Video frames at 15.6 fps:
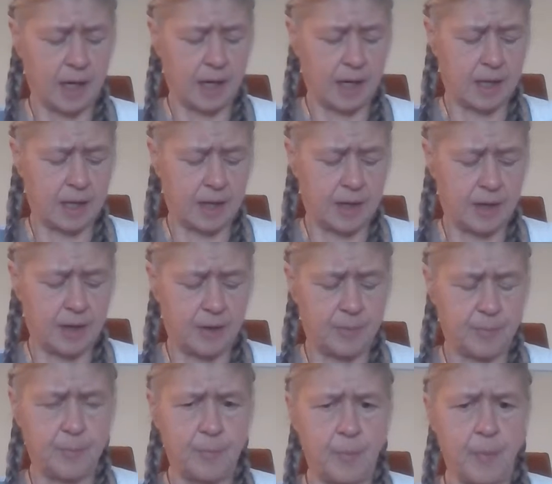
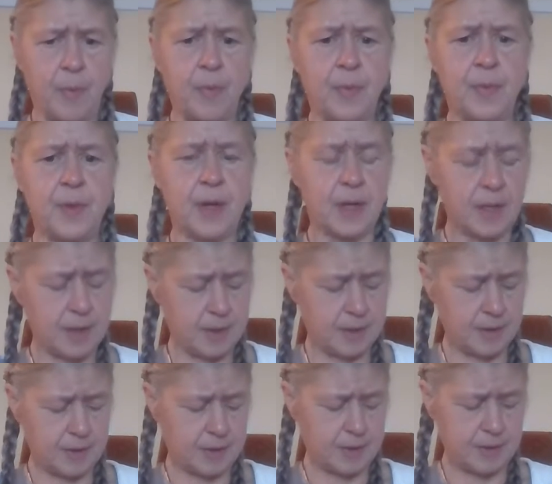Um,
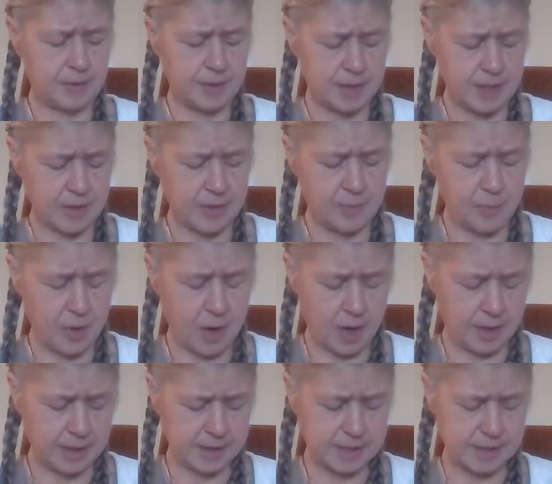the dairy
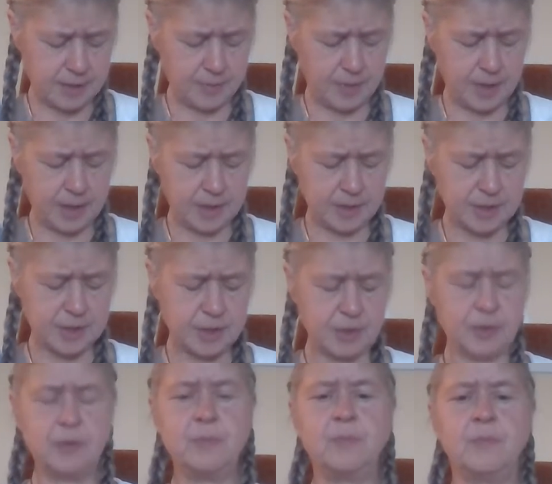products that we
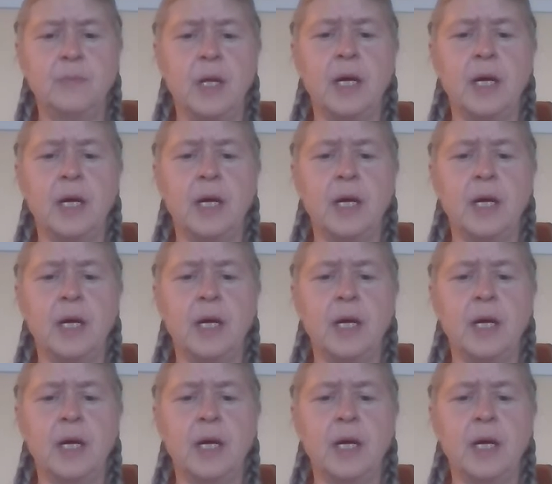consume,